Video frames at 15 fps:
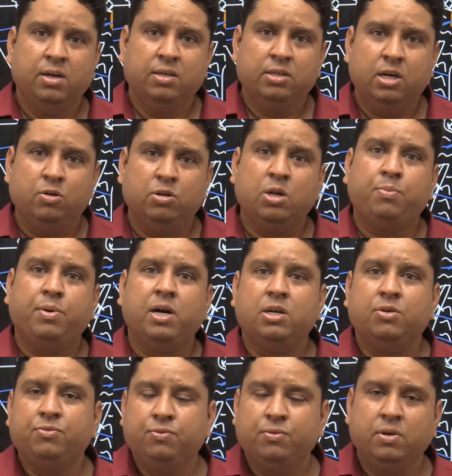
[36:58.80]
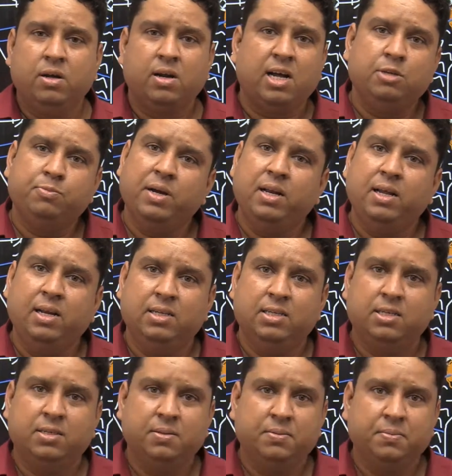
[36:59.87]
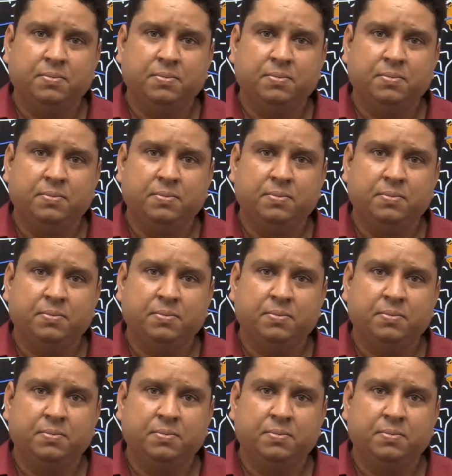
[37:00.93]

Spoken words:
it was the part of Rajmahal Hills.